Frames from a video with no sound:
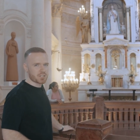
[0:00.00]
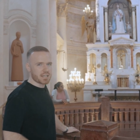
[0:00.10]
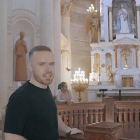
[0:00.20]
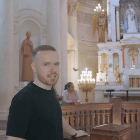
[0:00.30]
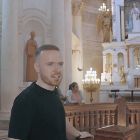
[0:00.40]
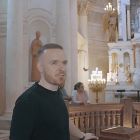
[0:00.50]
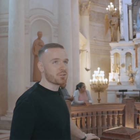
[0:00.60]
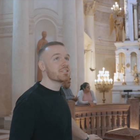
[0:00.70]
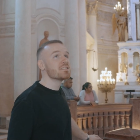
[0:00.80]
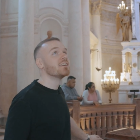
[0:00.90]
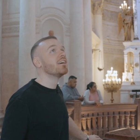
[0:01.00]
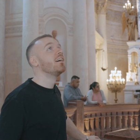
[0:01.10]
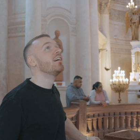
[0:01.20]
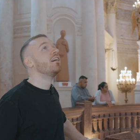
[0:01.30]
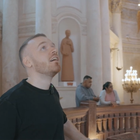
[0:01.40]
the 1800s,
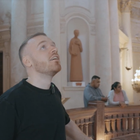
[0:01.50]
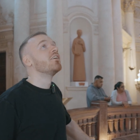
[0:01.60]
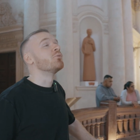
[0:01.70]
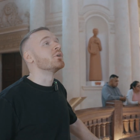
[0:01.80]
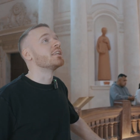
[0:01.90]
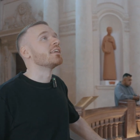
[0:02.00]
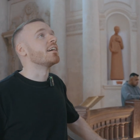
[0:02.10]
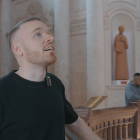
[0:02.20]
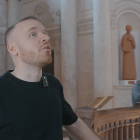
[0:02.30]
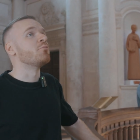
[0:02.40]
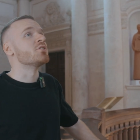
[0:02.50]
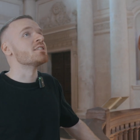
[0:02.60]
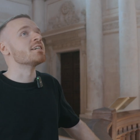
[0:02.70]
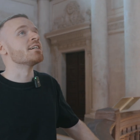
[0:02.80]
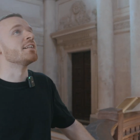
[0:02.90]
with
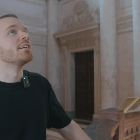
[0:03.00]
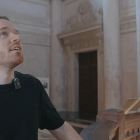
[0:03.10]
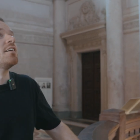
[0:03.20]
Brazil,